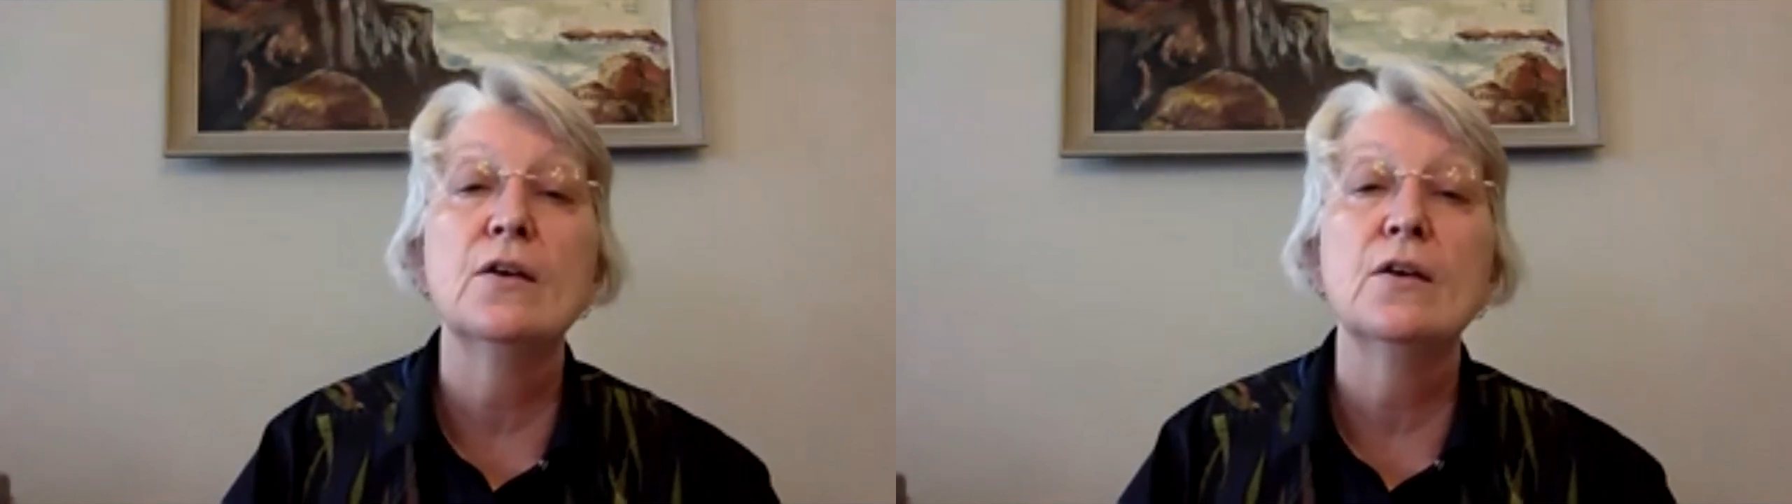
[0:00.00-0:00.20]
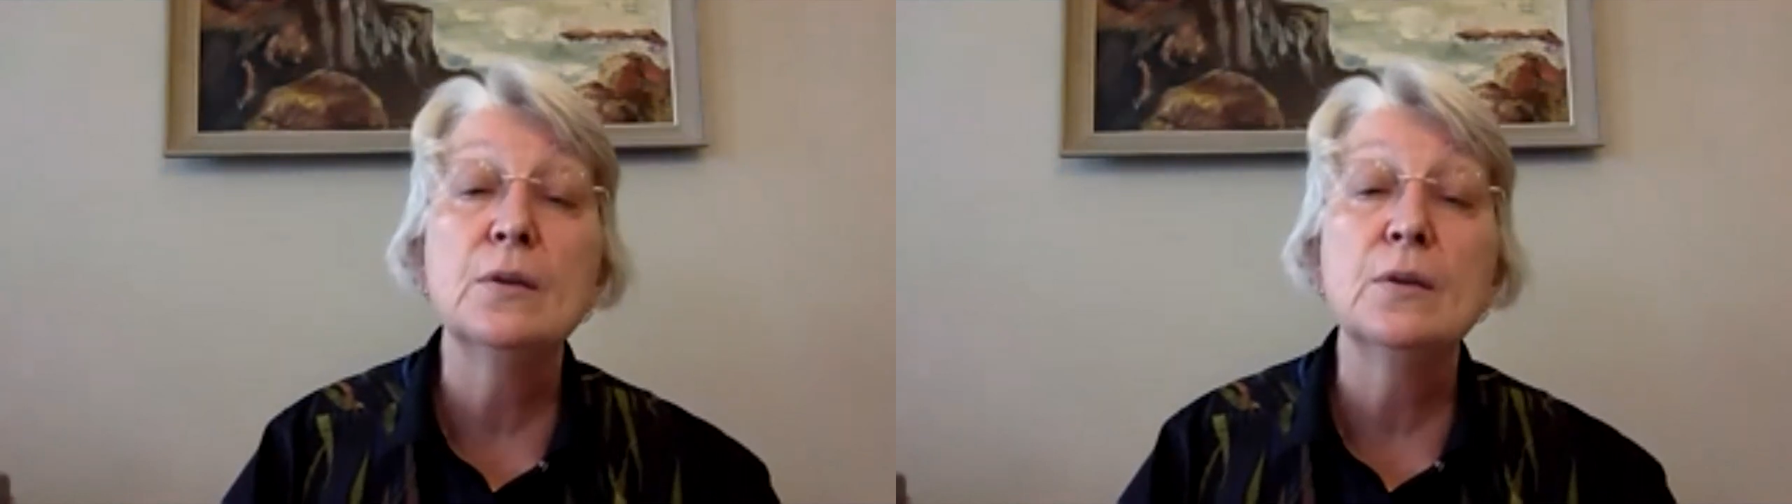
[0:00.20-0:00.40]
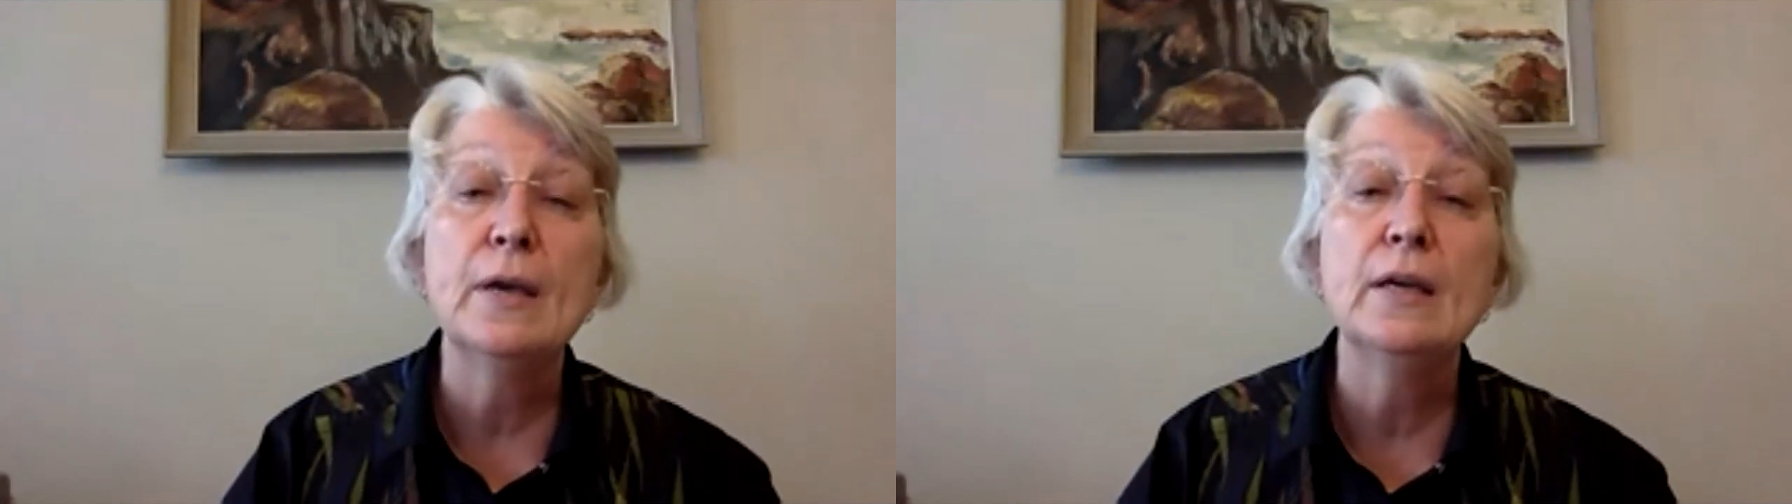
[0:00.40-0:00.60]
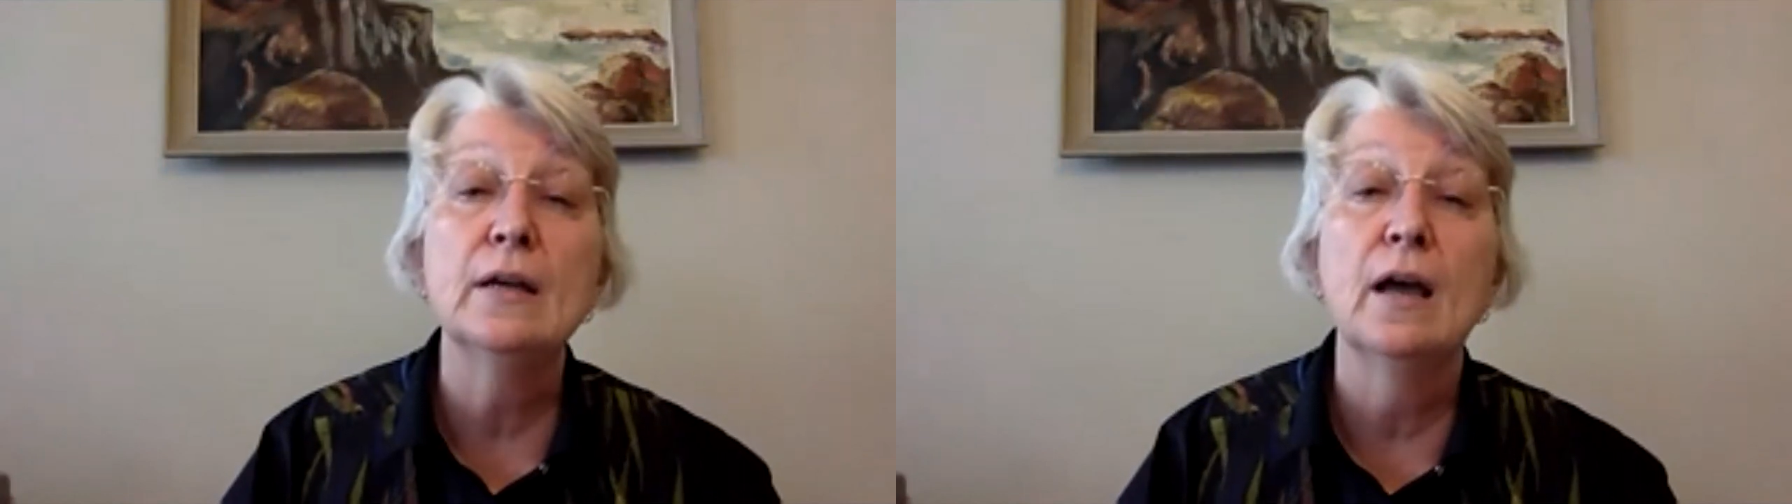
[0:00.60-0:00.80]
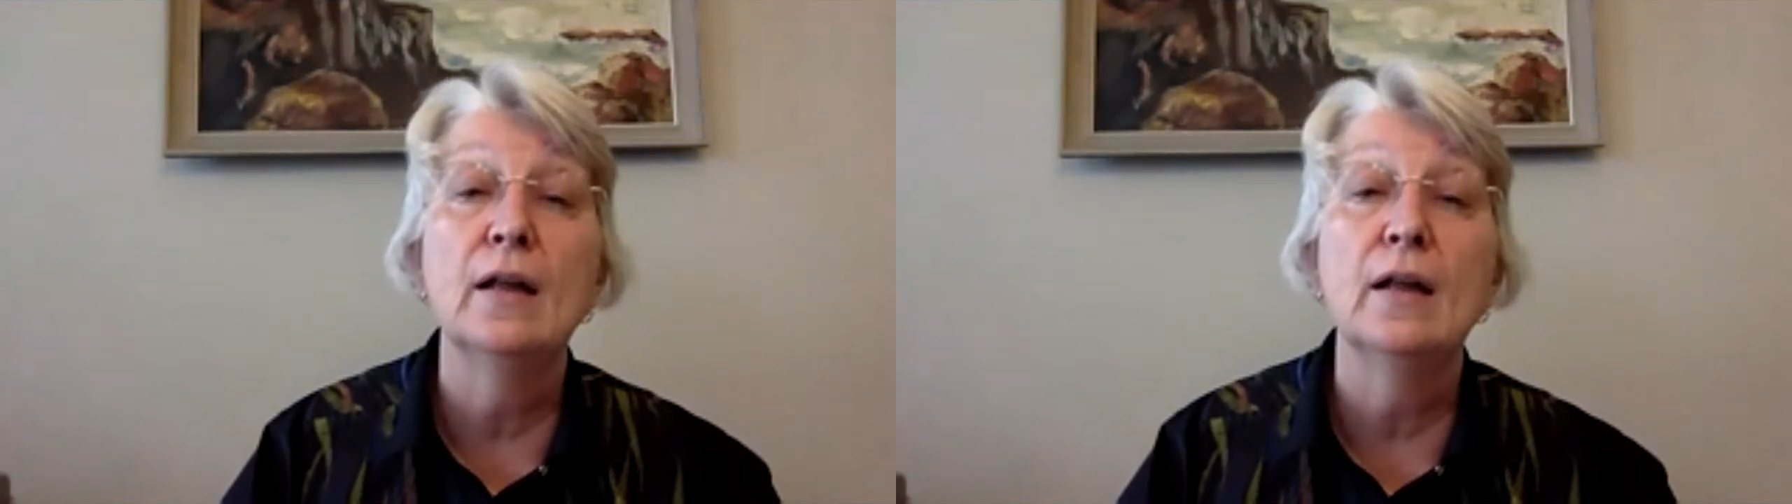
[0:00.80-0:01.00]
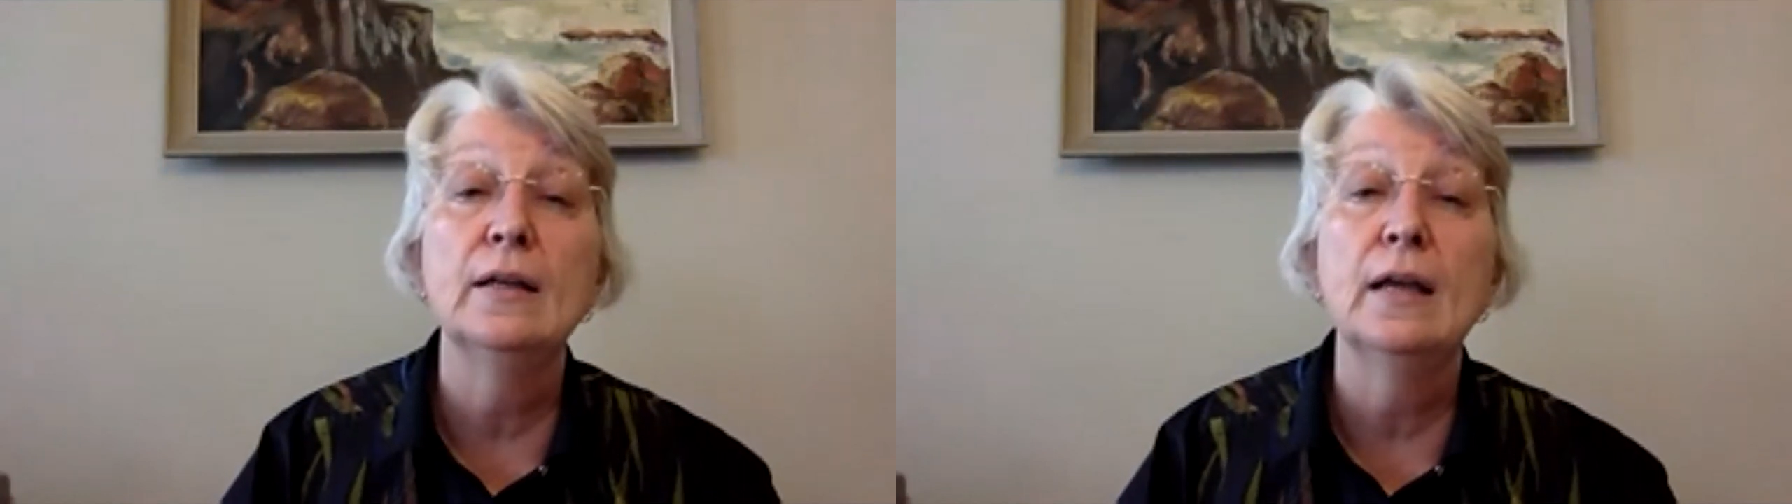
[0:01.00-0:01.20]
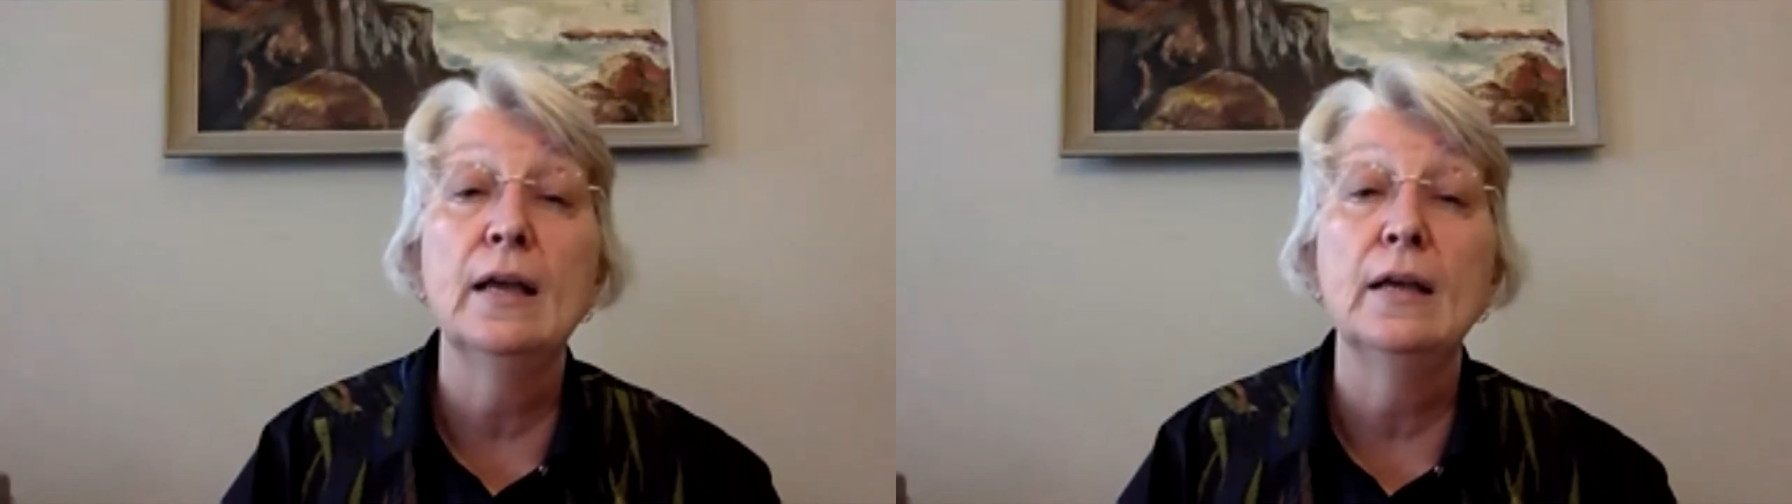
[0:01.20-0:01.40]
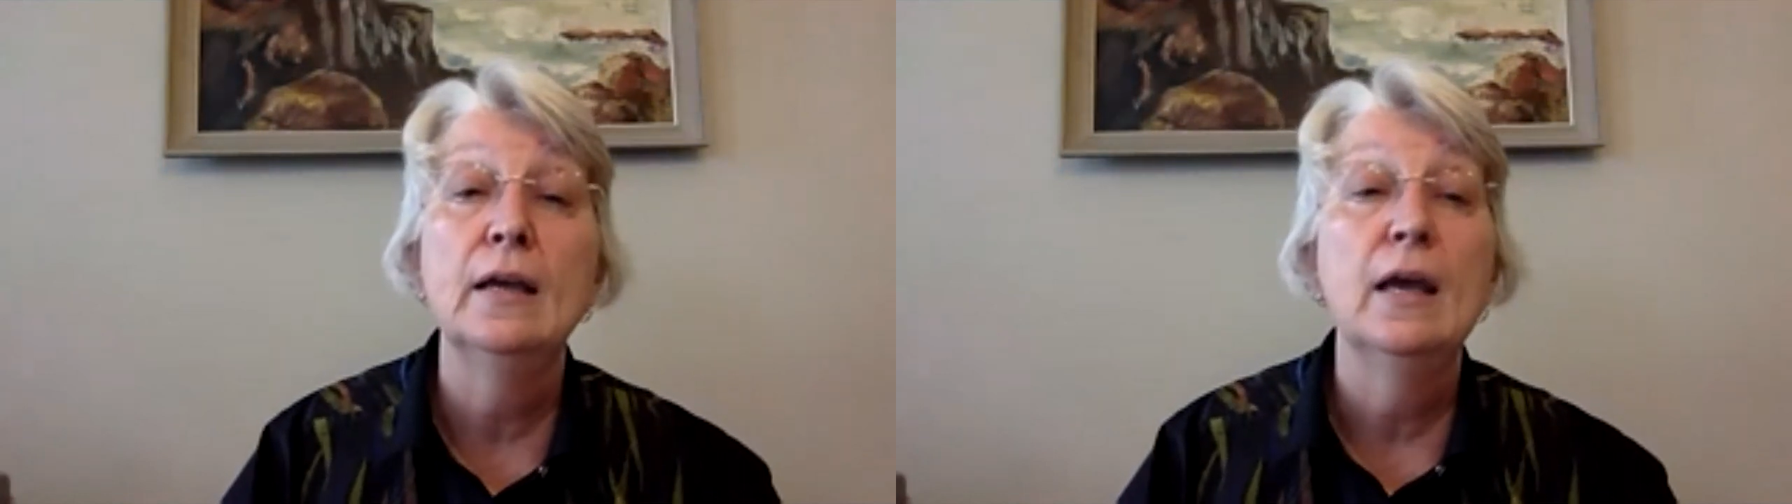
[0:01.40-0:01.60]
of the pagan holiday